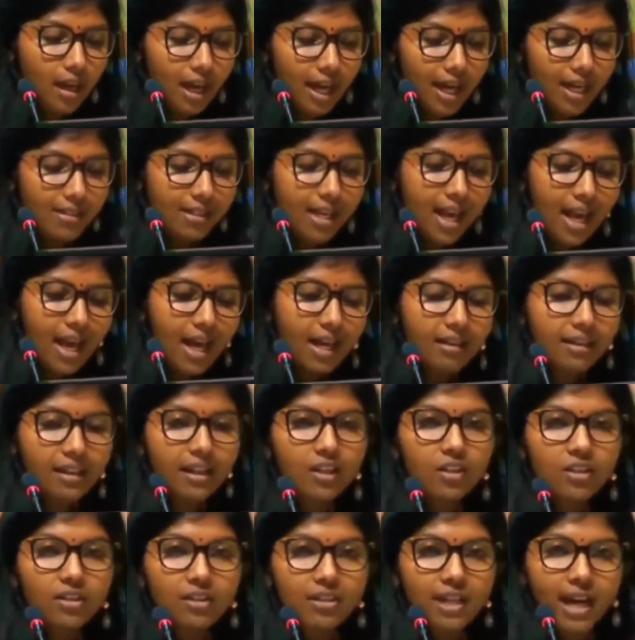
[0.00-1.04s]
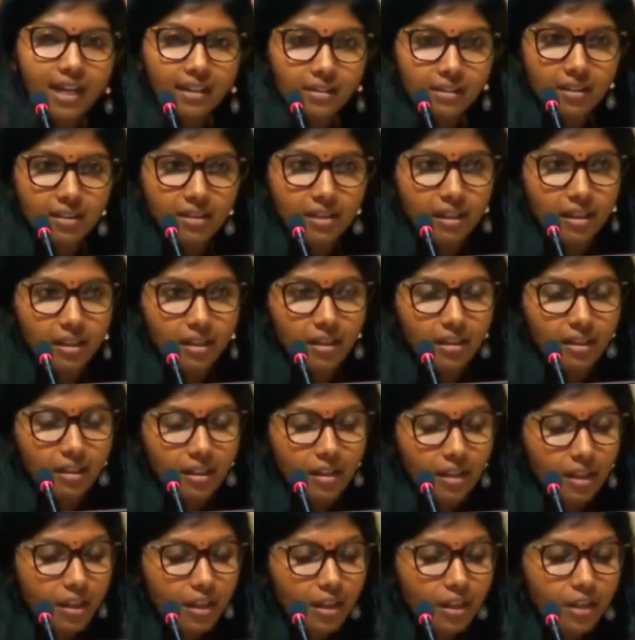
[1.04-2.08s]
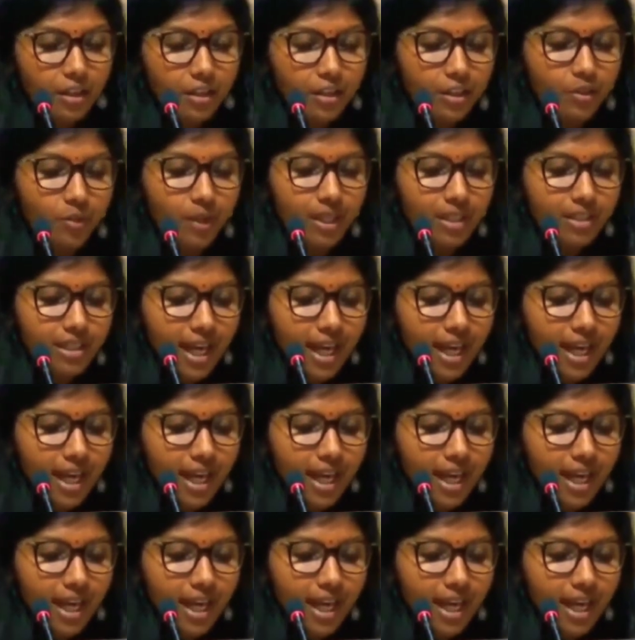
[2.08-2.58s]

has had the audacity to